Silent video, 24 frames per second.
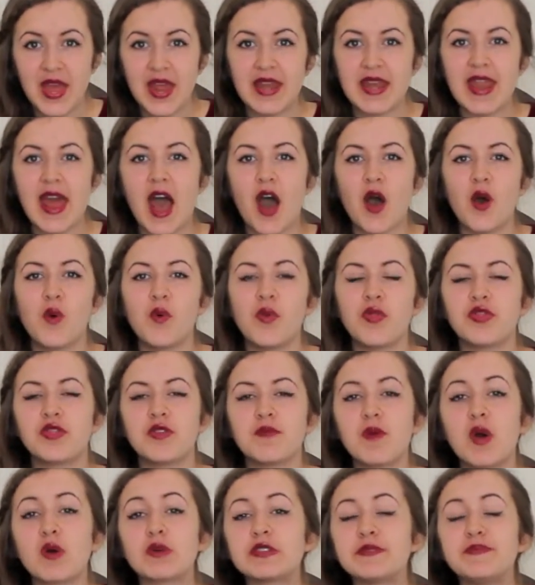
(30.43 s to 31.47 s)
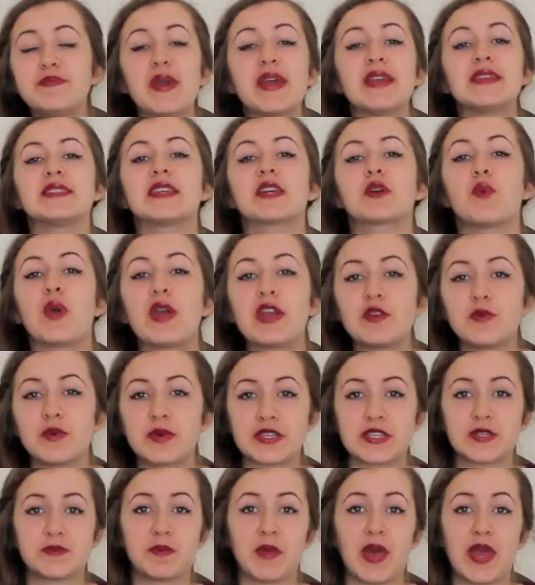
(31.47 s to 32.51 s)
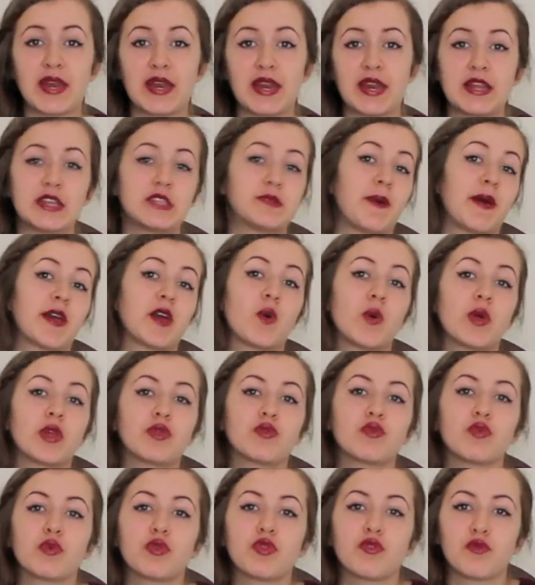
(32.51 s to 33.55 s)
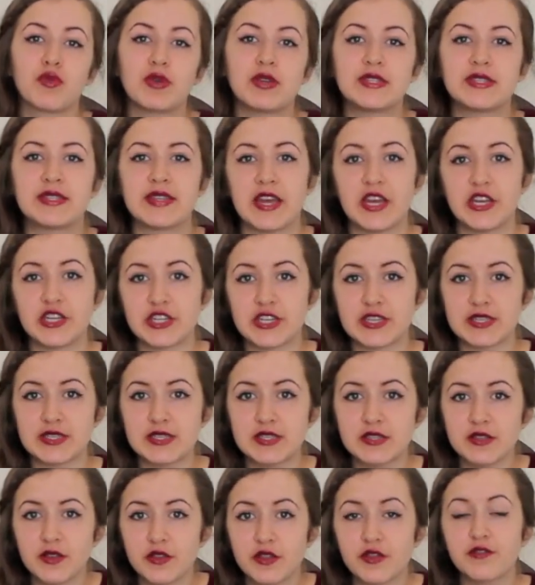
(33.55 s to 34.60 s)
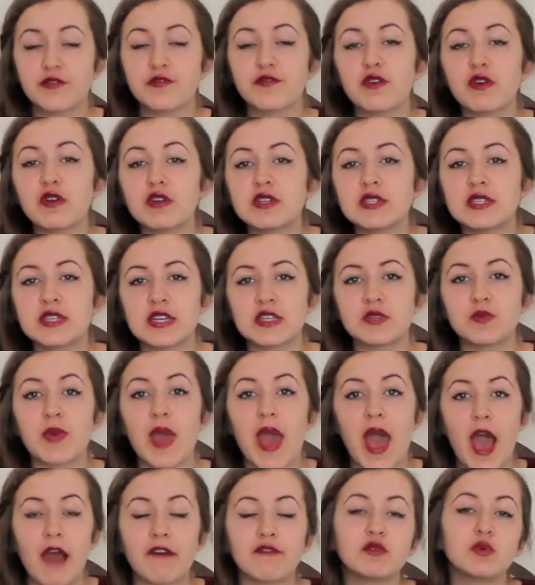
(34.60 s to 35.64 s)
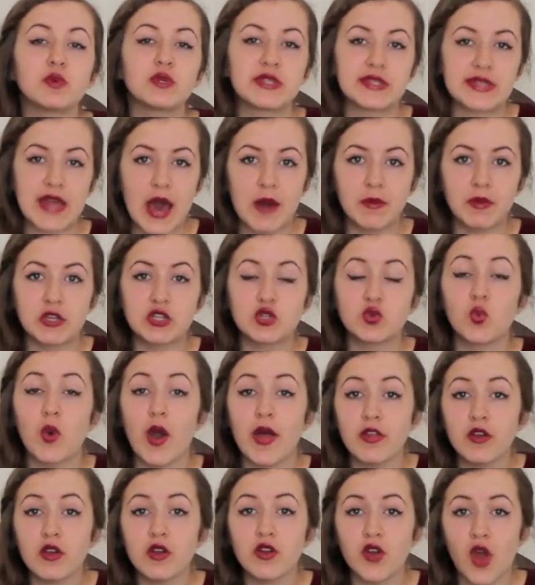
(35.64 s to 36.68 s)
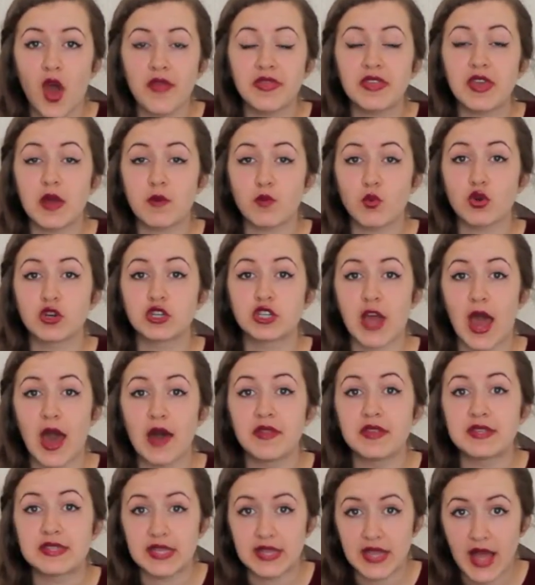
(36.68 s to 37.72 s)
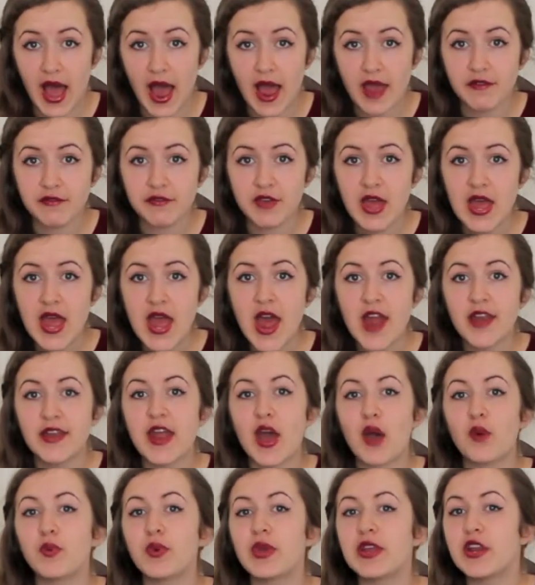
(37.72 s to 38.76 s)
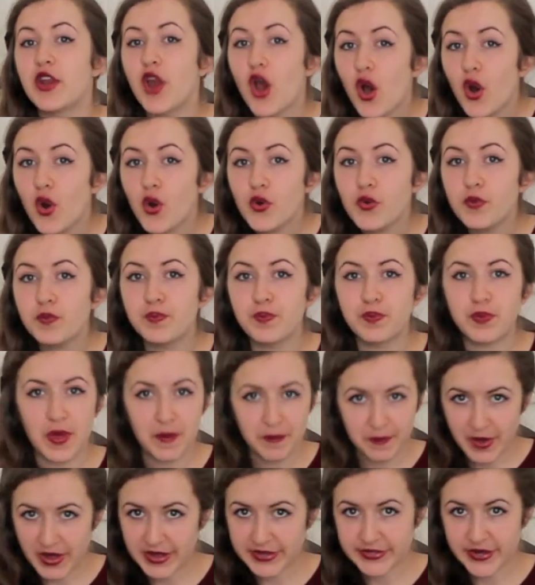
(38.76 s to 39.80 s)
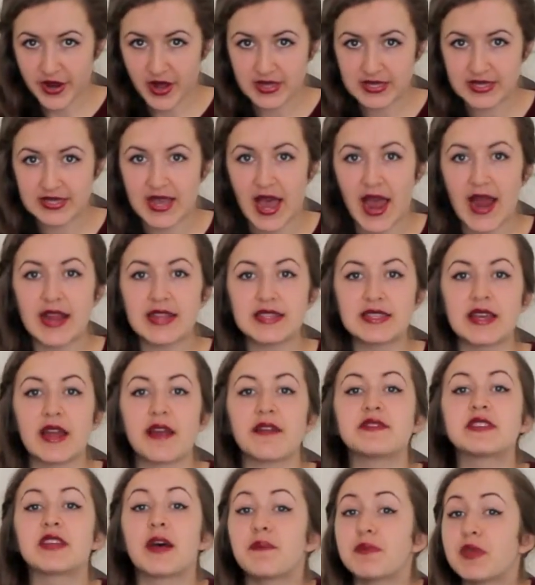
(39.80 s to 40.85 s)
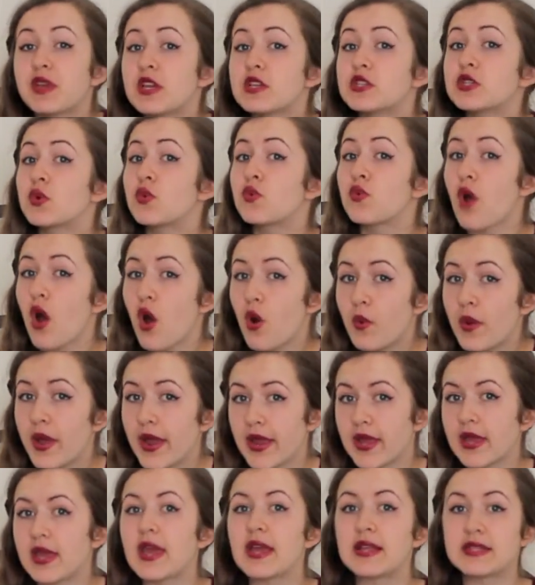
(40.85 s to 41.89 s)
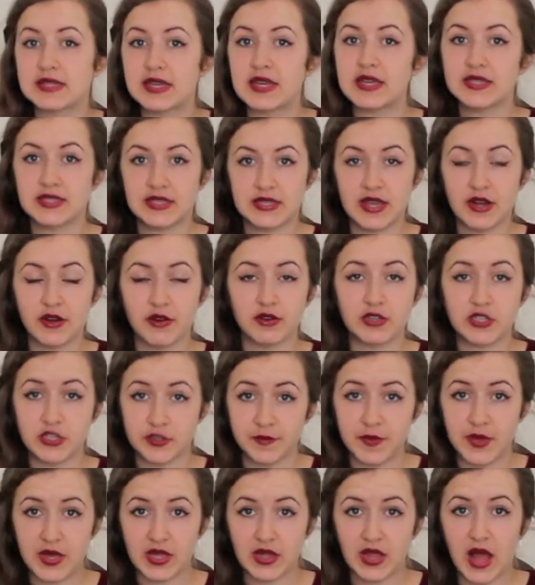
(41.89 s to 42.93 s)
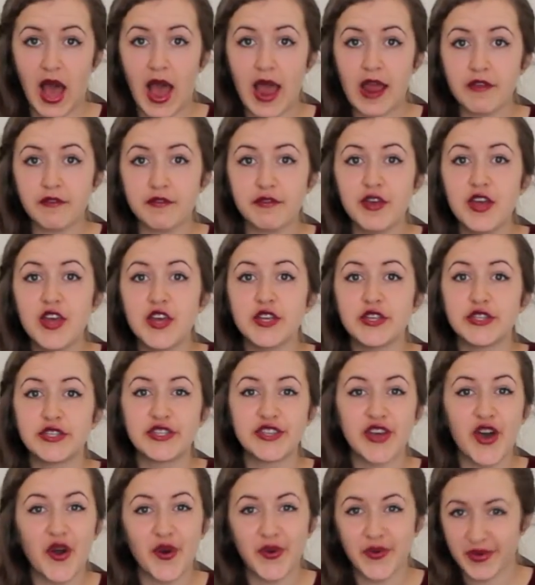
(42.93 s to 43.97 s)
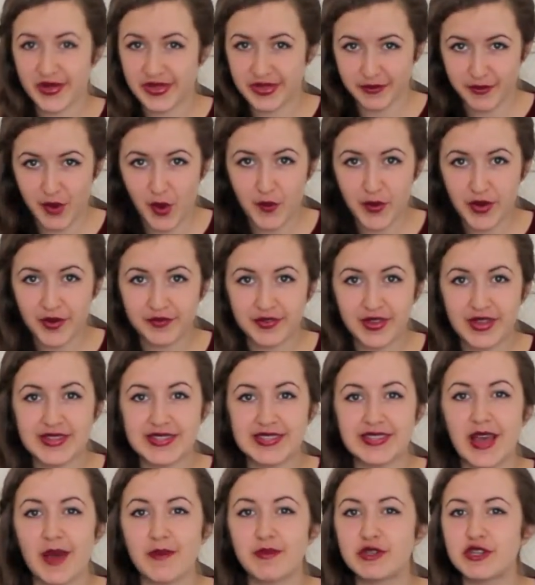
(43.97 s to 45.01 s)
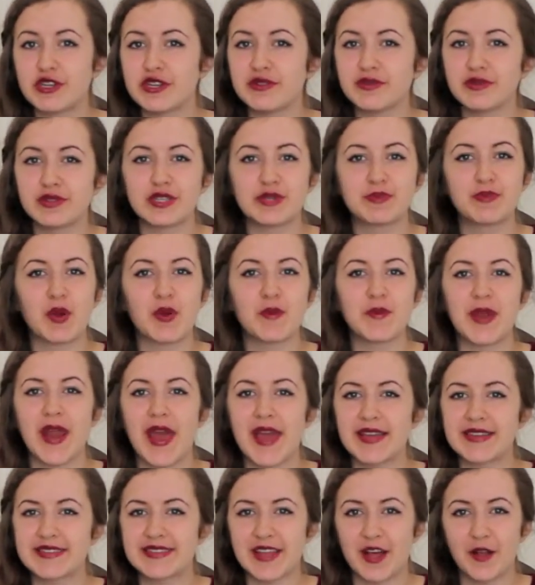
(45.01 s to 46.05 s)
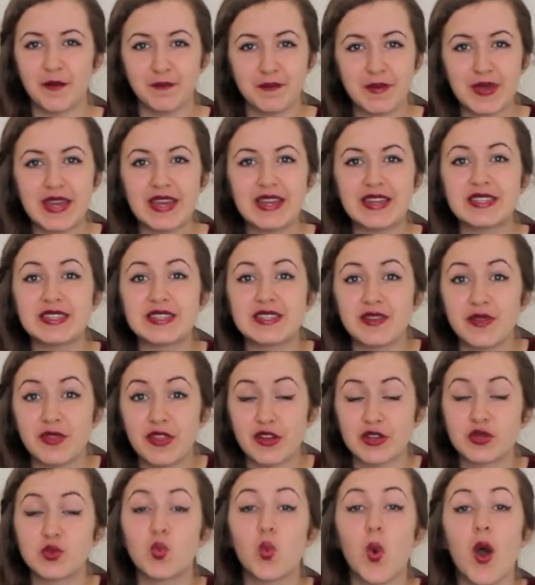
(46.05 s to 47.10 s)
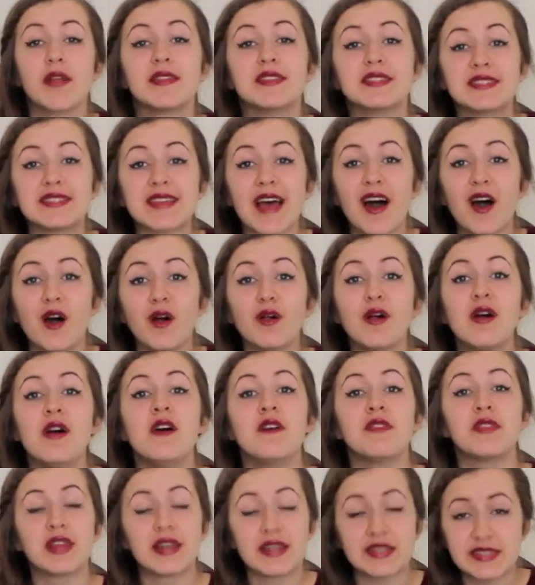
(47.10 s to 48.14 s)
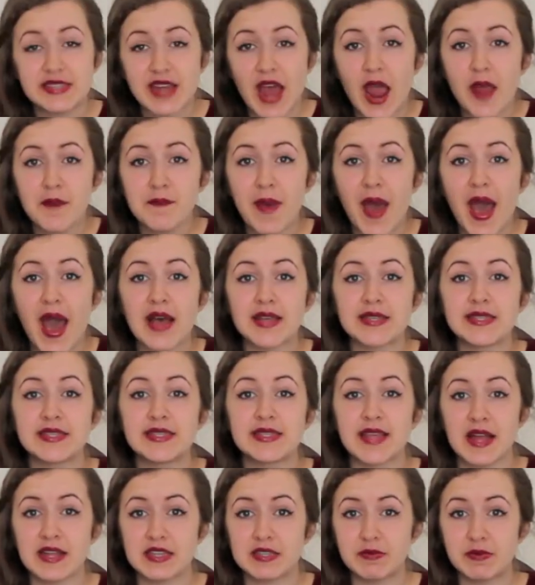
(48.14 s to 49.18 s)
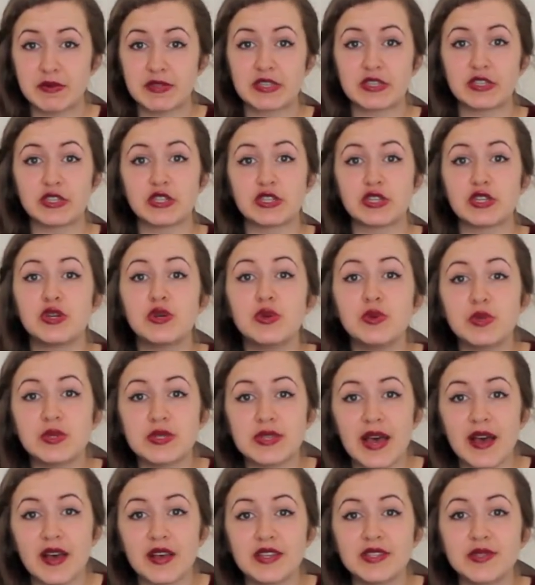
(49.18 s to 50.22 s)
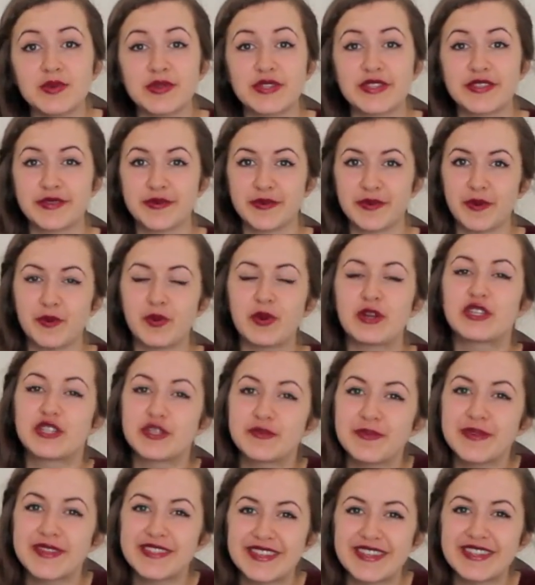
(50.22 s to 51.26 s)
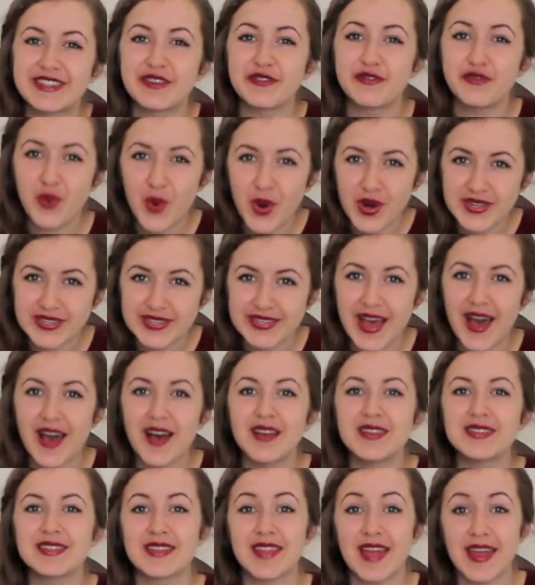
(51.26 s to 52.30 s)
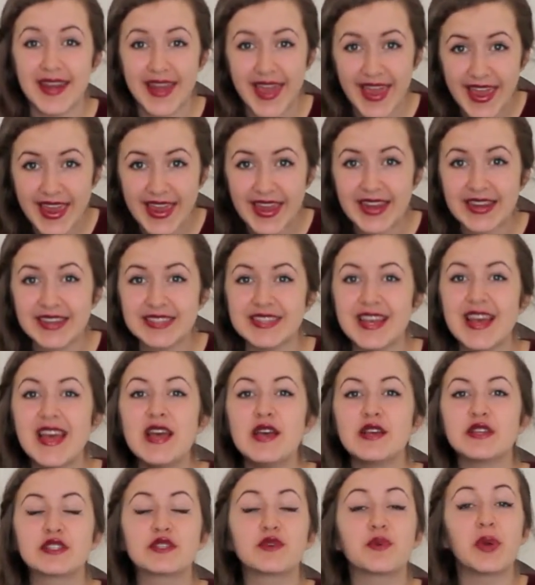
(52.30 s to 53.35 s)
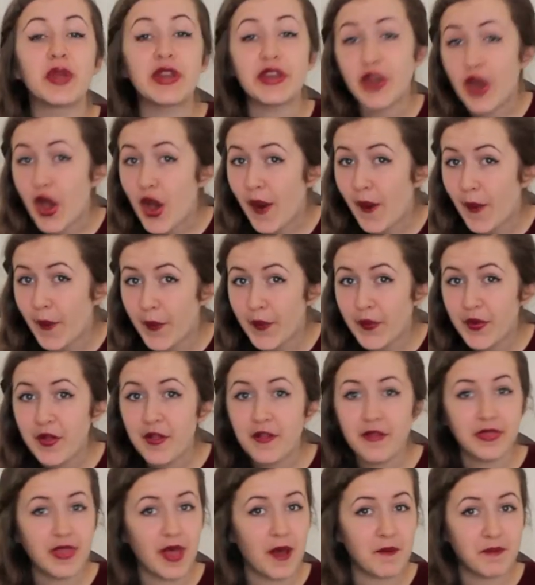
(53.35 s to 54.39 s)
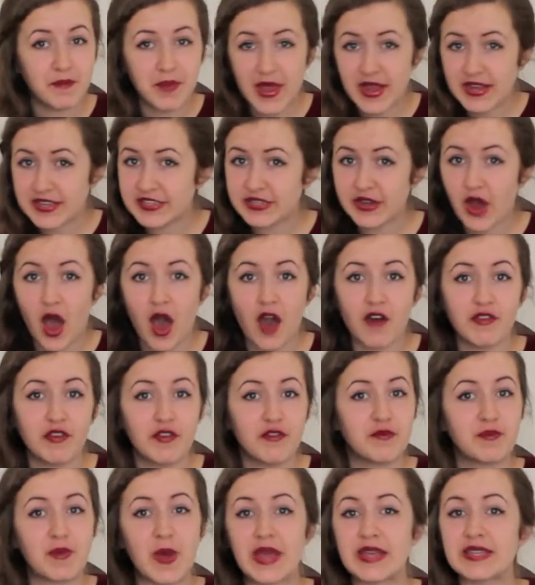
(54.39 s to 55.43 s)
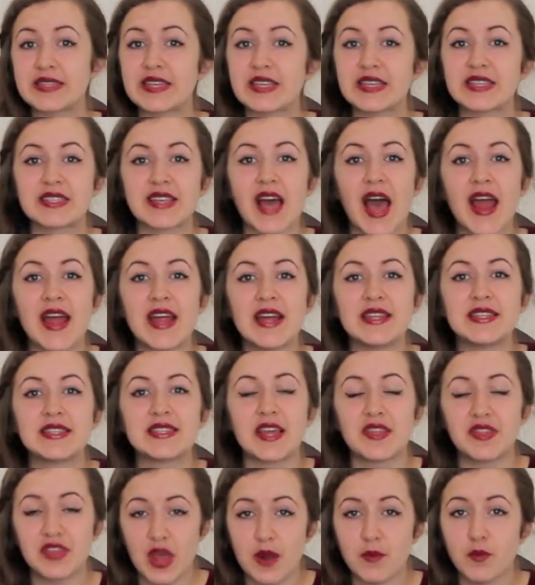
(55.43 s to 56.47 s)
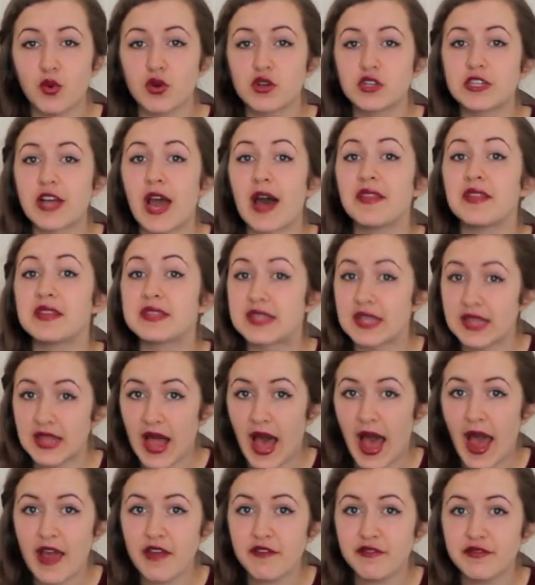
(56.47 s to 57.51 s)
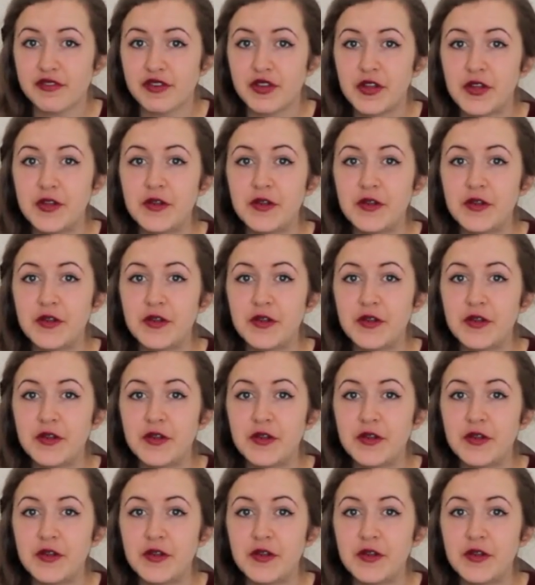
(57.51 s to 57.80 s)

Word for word: Now, the most basic way to explain it is by going through three stages. The first is we have to establish whether or not the unborn child is alive. Now, we know that based on science that if something is growing, it's considered to be alive. So at the moment of conception, sperm and egg cell meet, there's one cell, then as time passes that splits into two cells, which splits into four cells and then eight. So we know that based off of basic science that the unborn child is alive.